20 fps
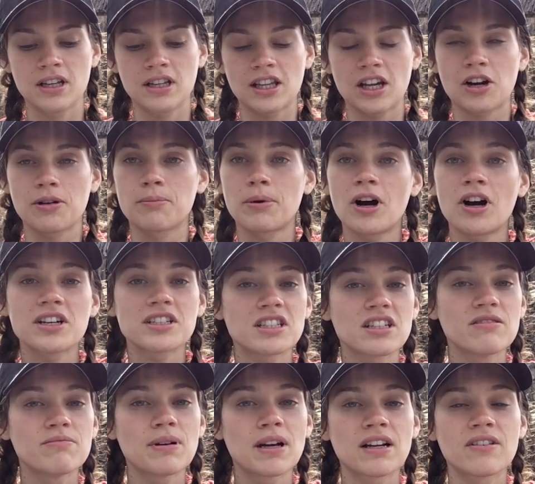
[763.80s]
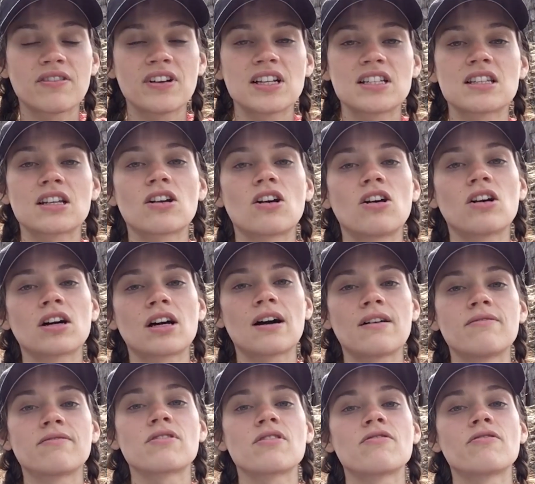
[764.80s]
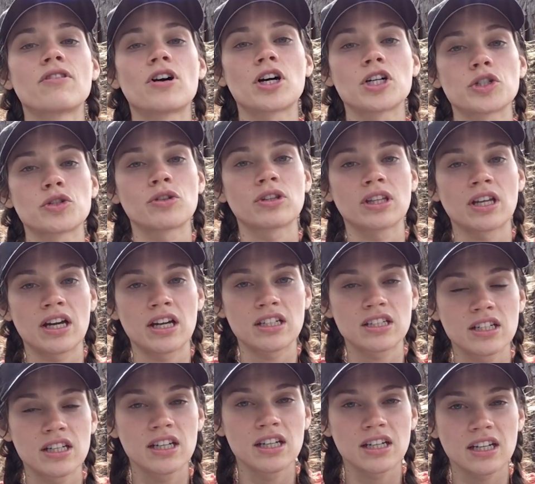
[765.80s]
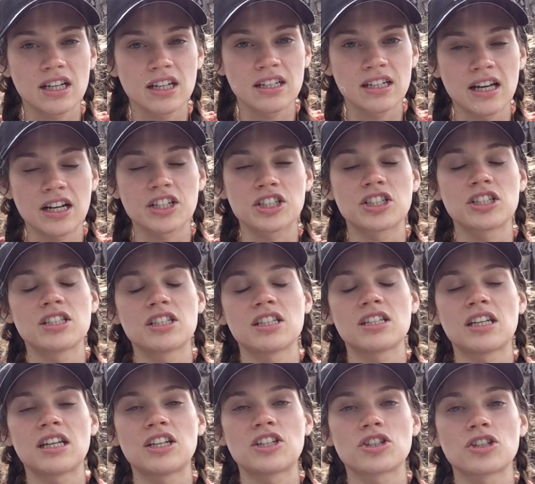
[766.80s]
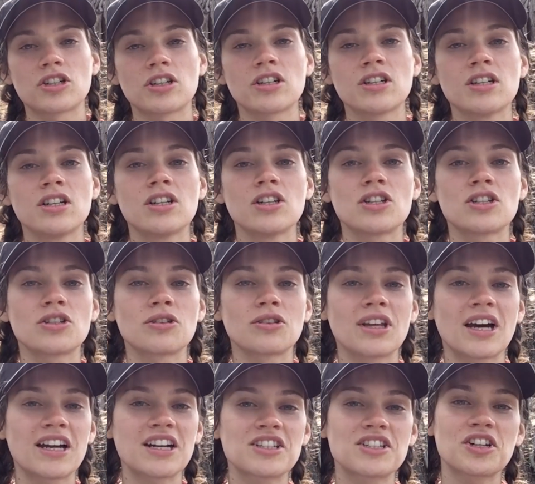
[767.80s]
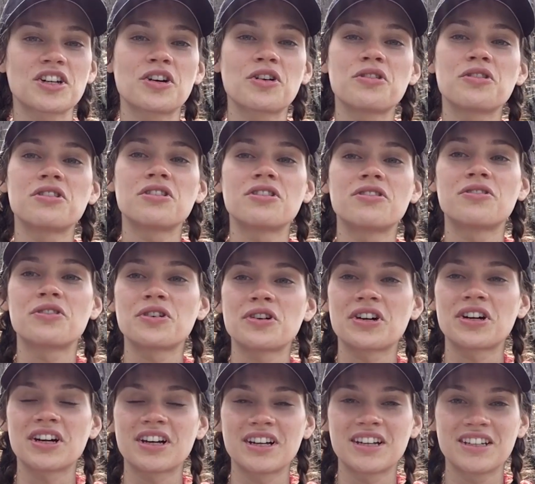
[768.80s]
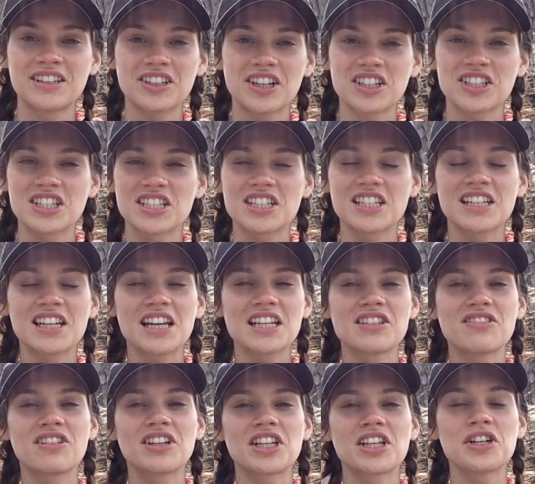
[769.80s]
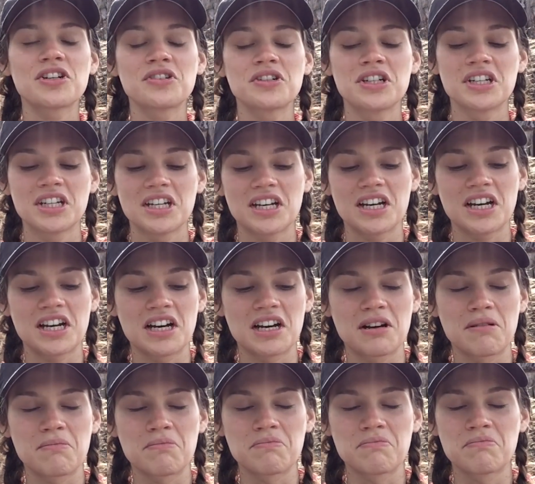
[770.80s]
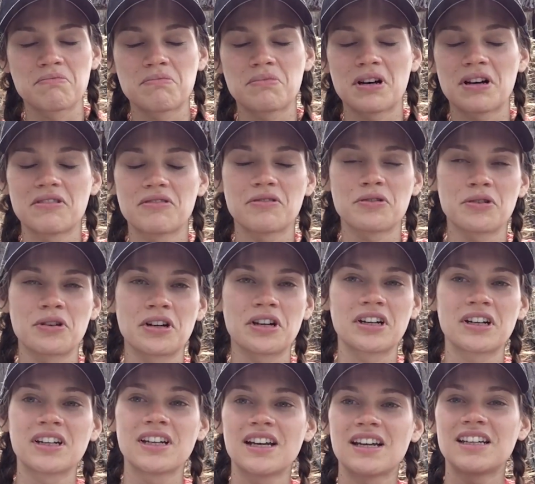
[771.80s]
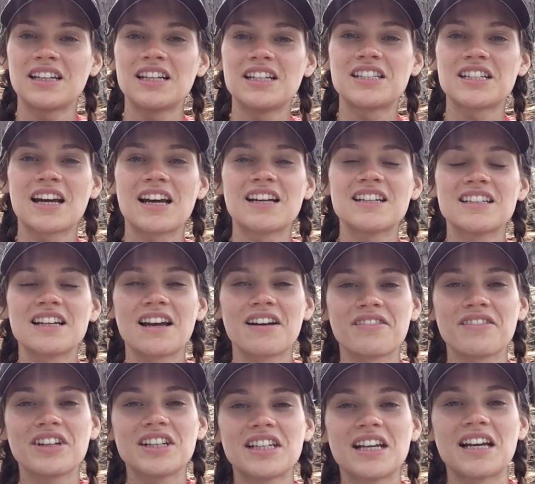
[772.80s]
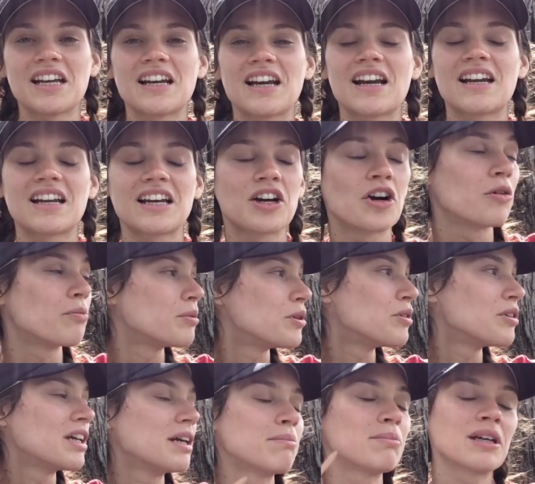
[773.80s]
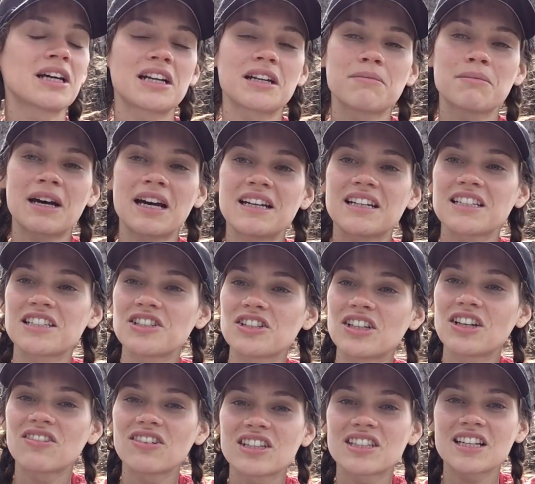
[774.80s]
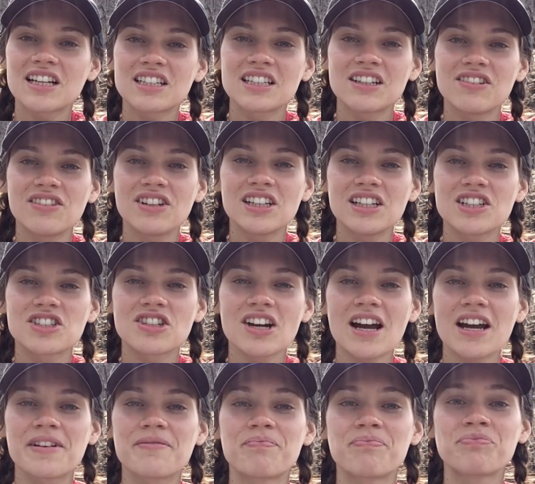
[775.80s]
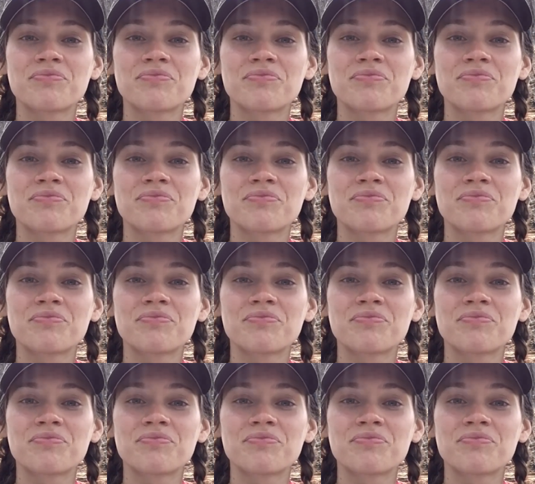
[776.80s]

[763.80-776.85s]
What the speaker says: that are positive benefits that all come from fostering that connection to nature. So that is our goal for not just today's video, but for each and every day, and I hope you keep that in mind as you give this activity a try.